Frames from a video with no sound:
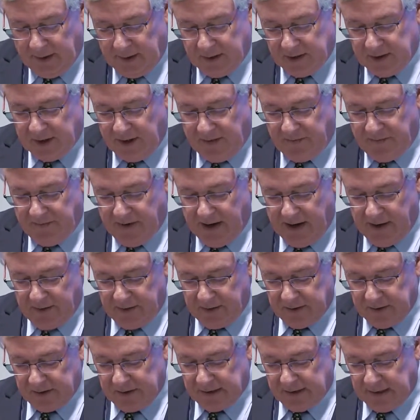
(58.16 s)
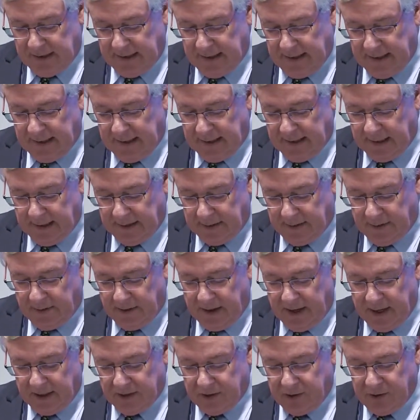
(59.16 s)
So far as there
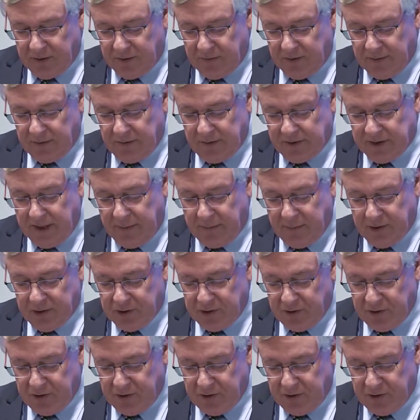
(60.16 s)
are two separate